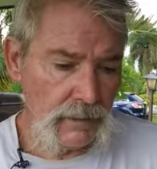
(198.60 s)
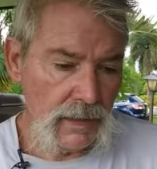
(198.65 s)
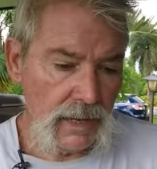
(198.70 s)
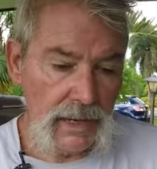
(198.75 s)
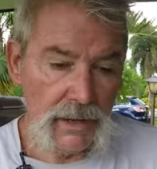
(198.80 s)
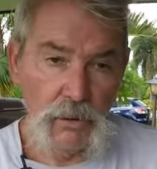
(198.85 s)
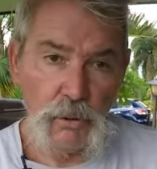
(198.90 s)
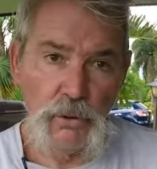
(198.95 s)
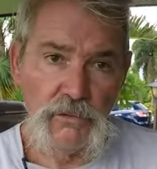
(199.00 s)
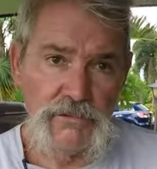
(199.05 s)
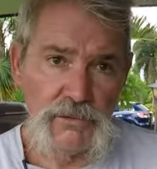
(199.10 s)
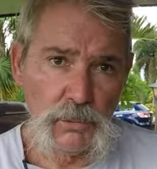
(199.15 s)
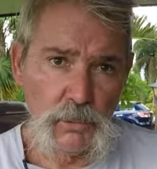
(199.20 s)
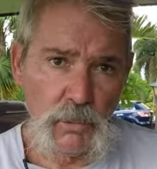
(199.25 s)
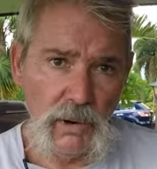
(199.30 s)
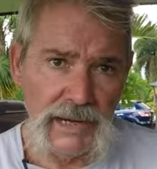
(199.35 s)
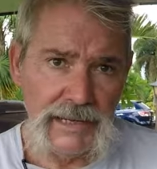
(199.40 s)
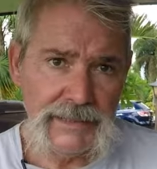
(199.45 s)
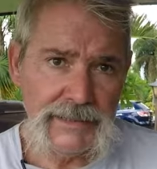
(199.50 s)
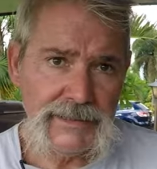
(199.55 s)
over
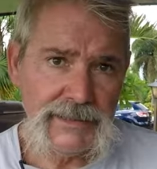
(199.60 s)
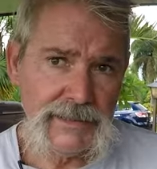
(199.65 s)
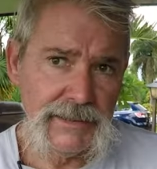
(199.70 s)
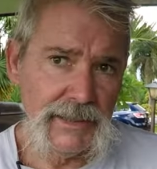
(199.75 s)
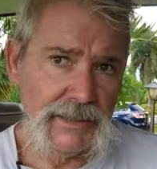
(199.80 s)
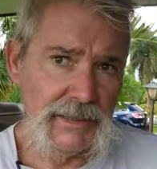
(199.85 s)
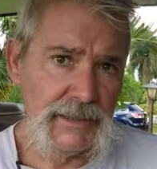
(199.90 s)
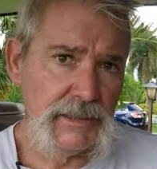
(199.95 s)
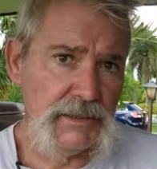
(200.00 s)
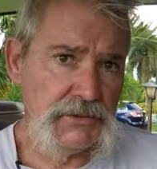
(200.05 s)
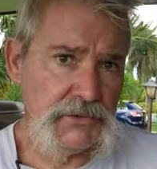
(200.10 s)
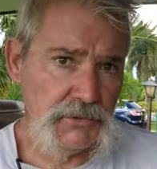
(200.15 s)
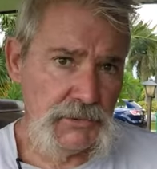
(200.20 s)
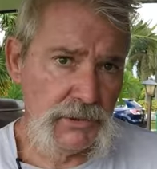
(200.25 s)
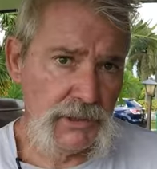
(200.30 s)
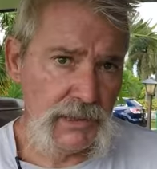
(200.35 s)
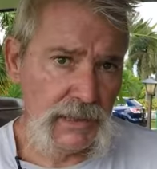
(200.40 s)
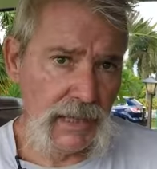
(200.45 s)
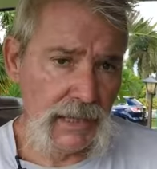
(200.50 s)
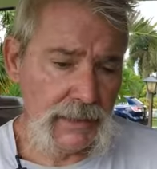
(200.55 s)
white, and it's
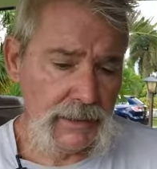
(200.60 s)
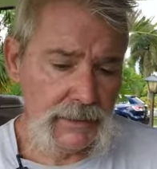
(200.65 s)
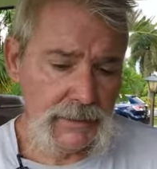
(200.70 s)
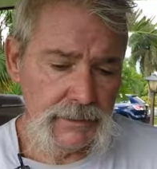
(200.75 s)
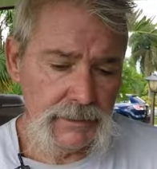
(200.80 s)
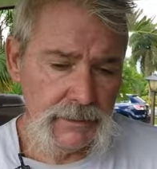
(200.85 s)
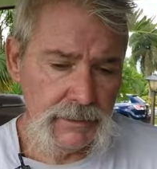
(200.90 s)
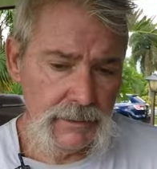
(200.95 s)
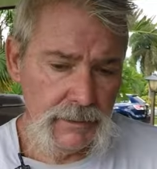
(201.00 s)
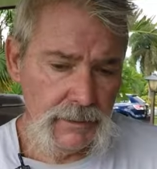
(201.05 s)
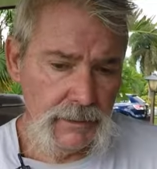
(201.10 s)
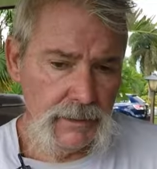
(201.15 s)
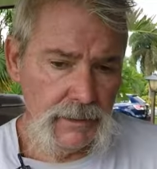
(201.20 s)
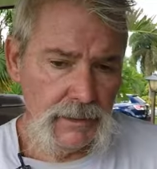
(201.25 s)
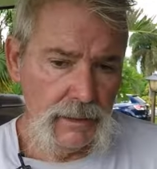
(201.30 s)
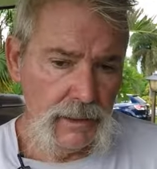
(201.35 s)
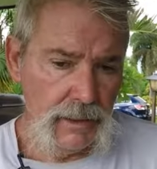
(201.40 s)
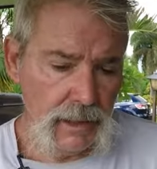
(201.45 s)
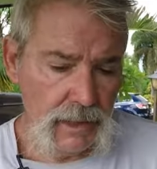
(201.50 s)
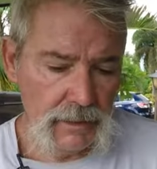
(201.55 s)
real light,
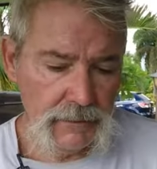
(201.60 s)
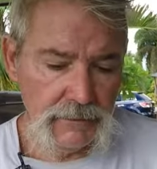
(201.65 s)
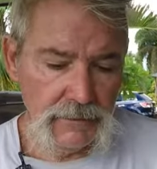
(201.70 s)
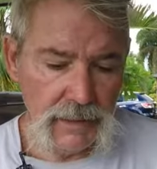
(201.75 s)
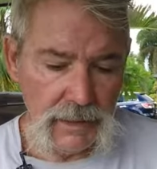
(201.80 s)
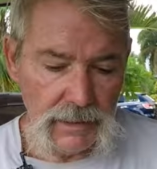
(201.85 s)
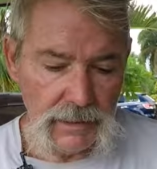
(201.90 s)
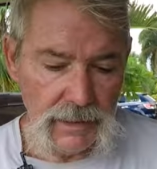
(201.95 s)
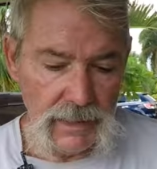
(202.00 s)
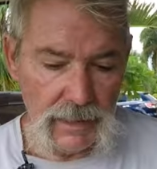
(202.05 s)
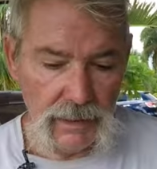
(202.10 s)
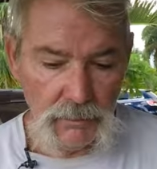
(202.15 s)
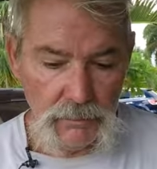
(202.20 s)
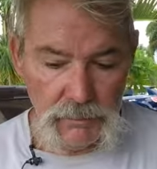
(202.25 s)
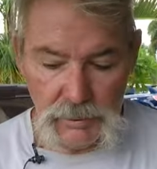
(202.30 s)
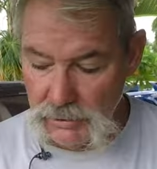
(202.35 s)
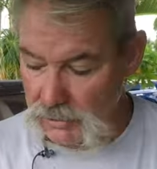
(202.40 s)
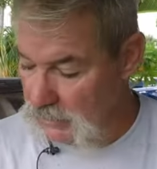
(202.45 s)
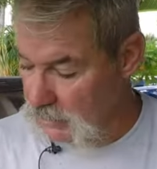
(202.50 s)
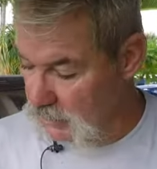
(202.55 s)
and then I'll
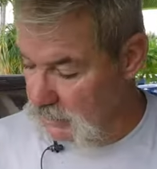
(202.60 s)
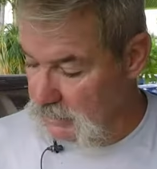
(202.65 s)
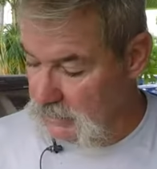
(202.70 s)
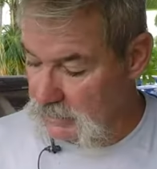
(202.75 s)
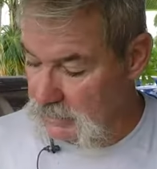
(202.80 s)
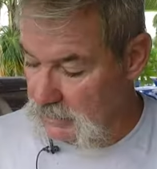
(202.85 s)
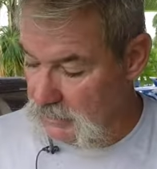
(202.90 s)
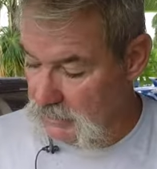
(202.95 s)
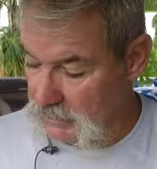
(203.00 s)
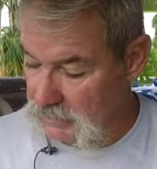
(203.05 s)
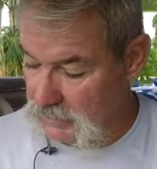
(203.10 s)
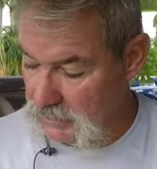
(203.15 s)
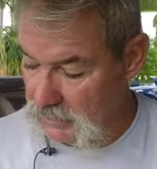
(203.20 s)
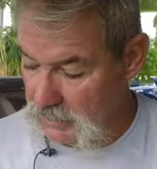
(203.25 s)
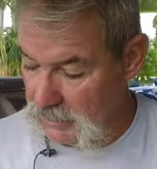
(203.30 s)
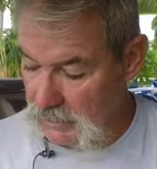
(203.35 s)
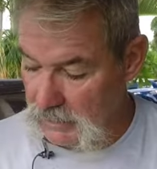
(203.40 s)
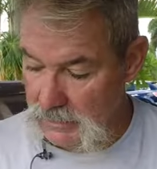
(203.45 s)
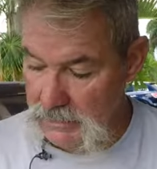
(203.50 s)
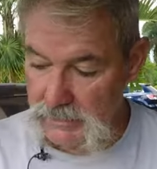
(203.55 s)
put
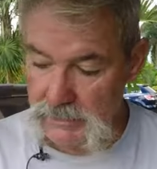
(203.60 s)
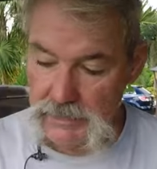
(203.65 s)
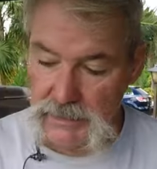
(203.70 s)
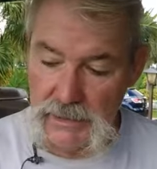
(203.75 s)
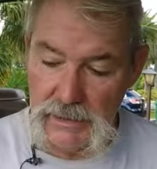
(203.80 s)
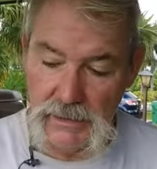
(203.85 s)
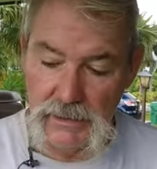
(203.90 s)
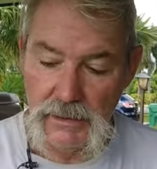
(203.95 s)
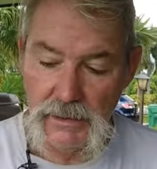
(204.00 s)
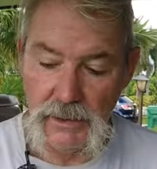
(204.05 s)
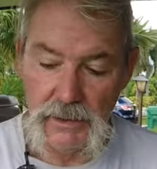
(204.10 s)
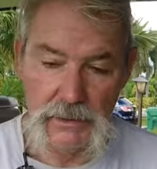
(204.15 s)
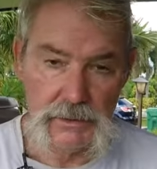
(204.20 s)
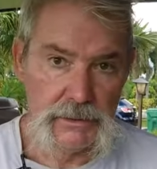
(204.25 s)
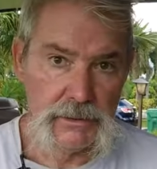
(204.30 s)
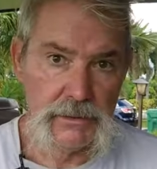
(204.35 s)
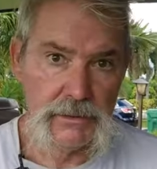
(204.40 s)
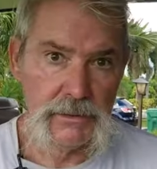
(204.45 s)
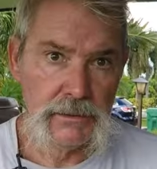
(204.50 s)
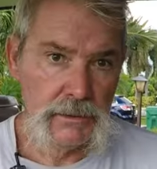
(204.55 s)
the teak
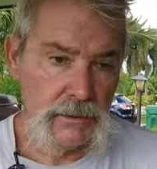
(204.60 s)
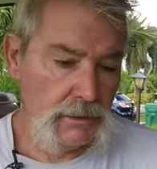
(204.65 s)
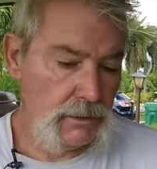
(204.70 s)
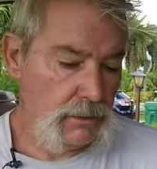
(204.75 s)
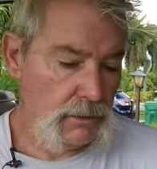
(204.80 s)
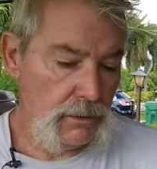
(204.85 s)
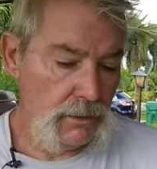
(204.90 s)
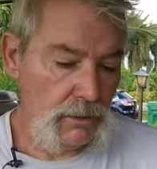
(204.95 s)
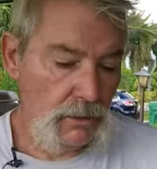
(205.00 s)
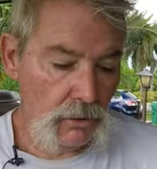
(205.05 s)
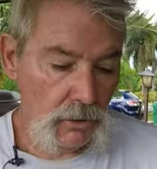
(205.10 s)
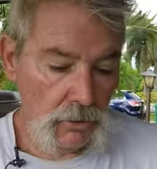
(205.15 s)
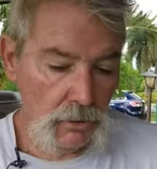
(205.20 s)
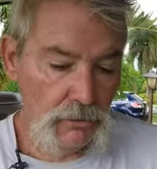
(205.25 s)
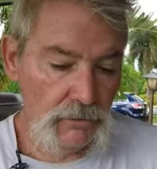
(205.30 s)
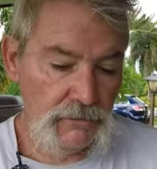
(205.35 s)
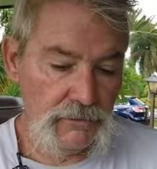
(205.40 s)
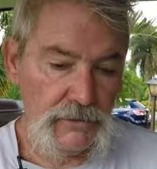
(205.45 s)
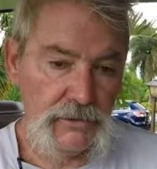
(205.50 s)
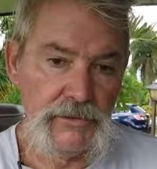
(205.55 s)
color
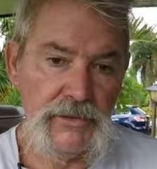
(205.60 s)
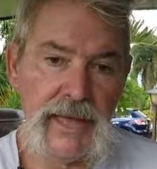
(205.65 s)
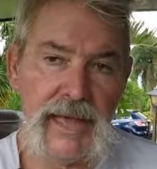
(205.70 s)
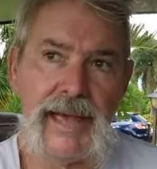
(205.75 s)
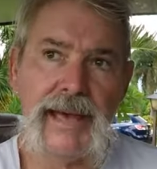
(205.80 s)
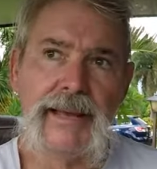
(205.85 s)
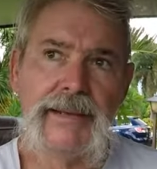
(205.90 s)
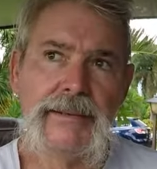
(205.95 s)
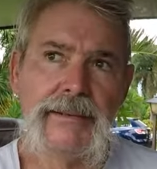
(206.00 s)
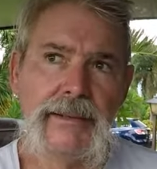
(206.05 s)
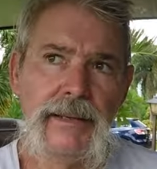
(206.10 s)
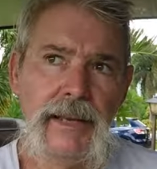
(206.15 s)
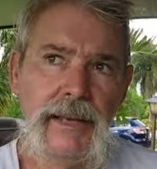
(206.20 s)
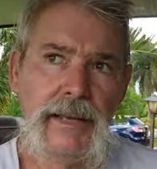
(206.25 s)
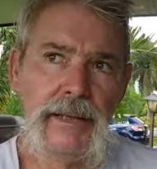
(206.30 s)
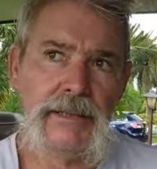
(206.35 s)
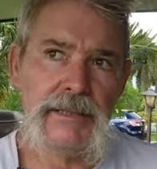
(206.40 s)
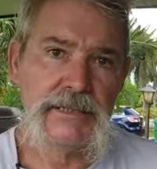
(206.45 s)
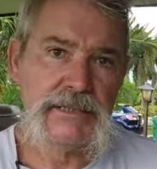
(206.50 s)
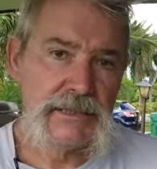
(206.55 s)
over that,
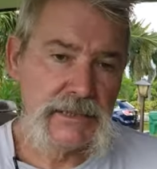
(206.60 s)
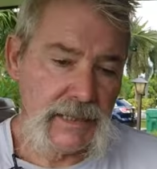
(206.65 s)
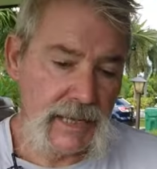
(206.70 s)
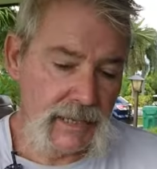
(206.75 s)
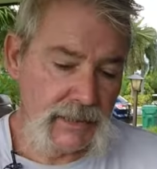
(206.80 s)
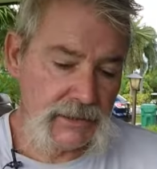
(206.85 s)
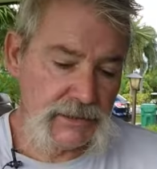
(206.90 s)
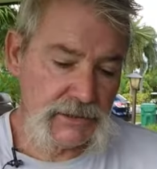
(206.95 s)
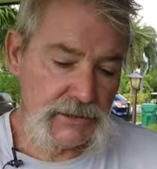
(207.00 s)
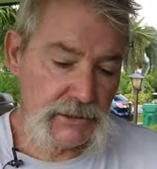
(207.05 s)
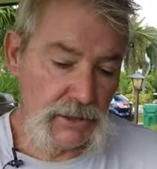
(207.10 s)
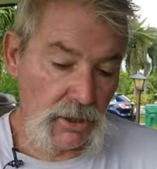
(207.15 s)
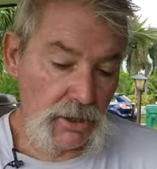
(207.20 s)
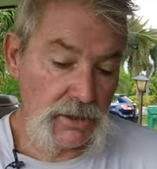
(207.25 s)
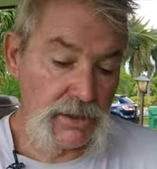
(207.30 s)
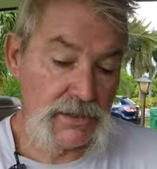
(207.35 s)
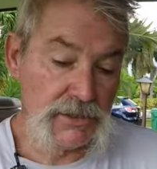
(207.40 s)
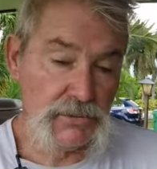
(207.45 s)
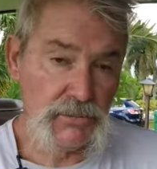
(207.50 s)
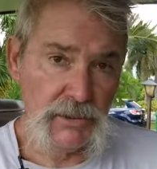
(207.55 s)
and it's not as
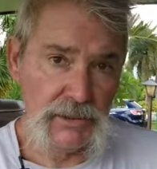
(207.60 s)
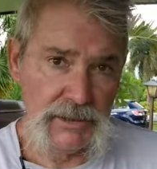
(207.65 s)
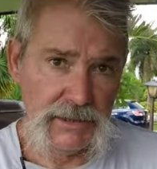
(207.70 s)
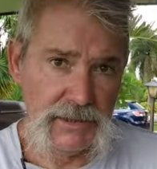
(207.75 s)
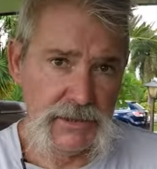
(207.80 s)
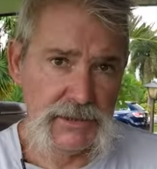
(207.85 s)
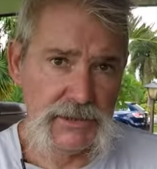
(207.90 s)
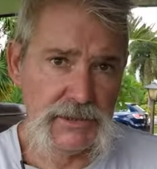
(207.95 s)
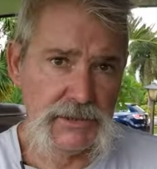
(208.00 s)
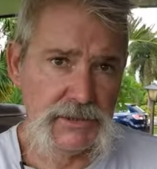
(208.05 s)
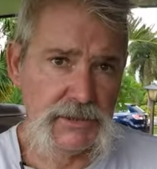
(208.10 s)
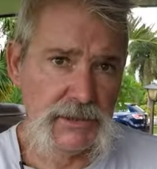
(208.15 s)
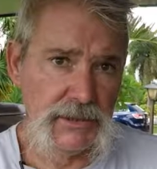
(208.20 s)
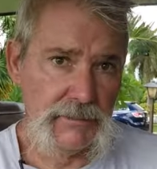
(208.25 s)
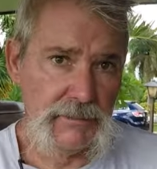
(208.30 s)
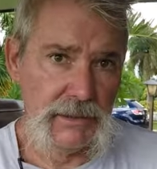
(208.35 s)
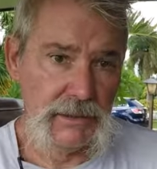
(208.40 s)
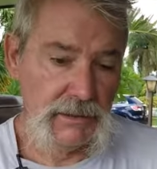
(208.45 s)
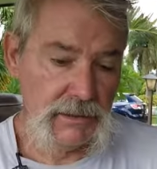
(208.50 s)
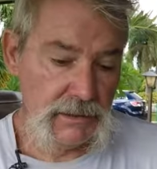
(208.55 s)
dark as what this is going
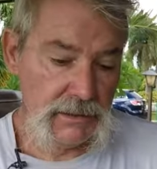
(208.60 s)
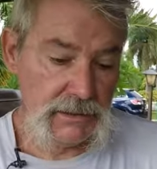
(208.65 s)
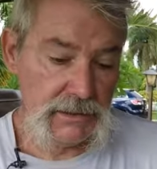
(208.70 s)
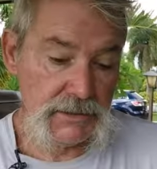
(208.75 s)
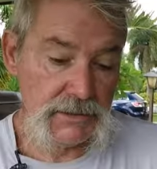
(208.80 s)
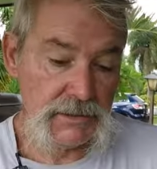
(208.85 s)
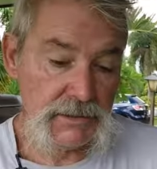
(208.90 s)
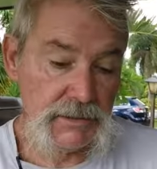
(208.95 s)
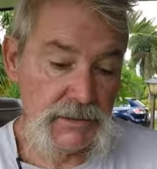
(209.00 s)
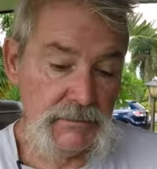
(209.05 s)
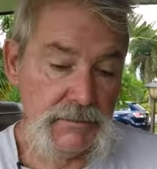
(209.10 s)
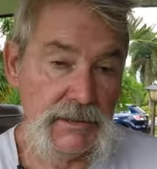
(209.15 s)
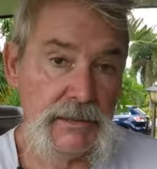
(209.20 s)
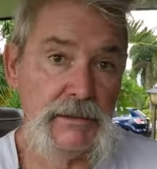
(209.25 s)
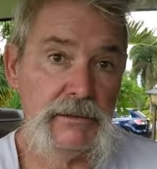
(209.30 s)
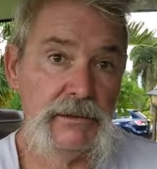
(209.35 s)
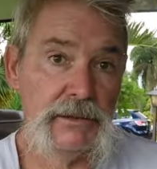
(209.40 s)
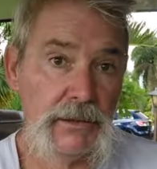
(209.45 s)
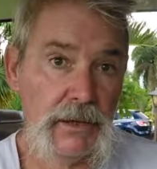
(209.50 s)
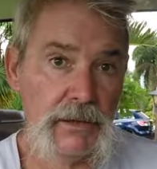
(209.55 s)
to be. This is going to
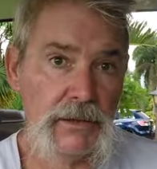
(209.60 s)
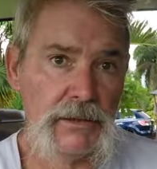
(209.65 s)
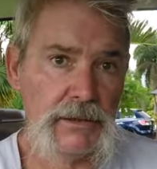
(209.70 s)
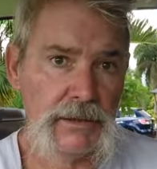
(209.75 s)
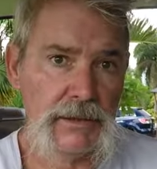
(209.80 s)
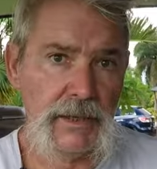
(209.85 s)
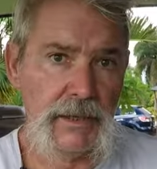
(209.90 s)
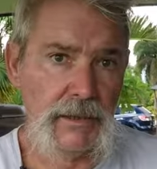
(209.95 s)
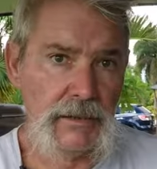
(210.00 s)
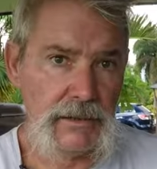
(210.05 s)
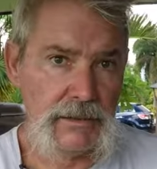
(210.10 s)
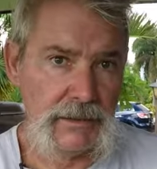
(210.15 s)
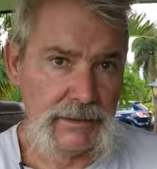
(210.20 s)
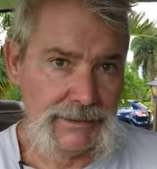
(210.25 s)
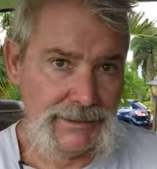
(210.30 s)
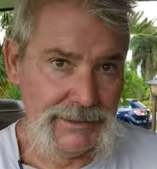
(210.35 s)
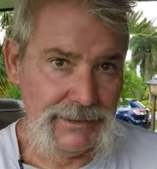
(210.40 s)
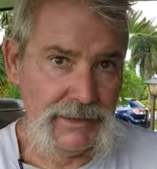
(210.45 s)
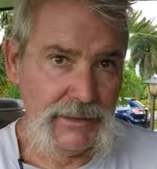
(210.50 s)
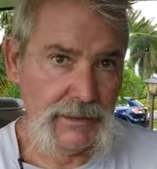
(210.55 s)
be dark
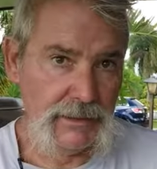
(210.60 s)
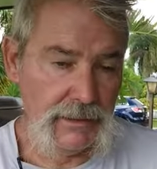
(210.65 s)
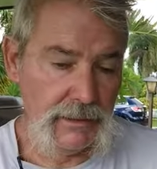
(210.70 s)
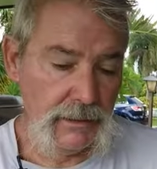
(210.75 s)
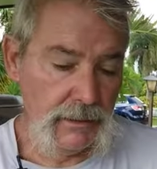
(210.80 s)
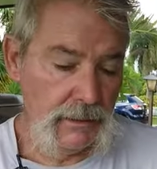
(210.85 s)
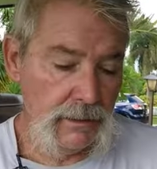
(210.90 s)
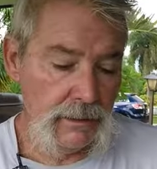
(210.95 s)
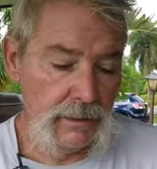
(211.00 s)
like teak.